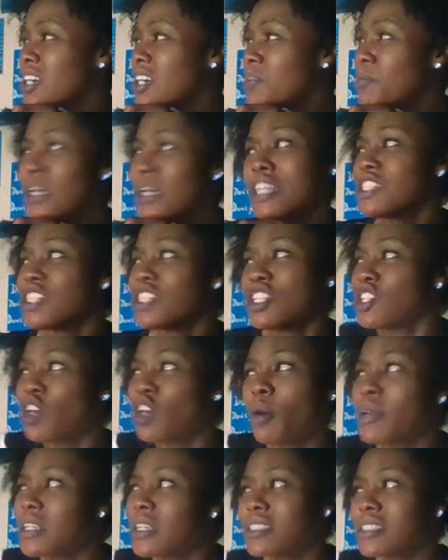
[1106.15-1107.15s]
Bitch,
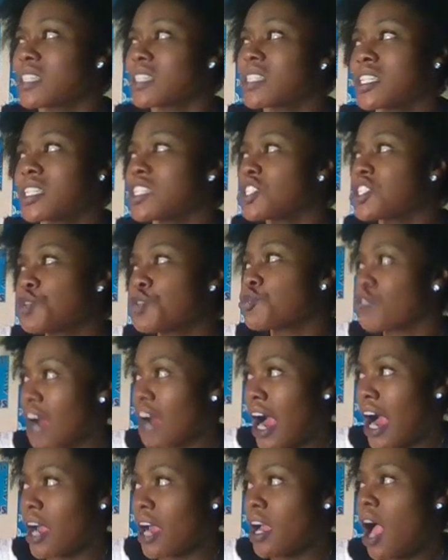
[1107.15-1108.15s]
nobody's listening to you
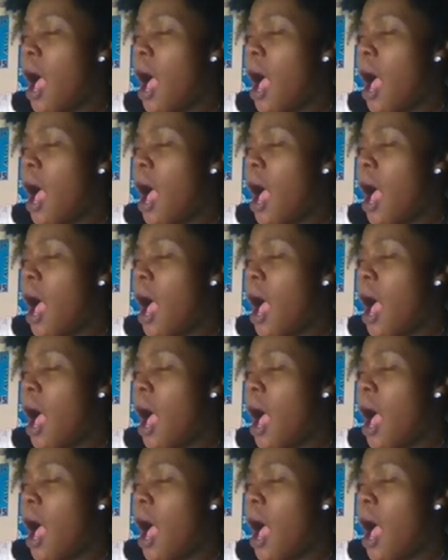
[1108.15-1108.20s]
cry.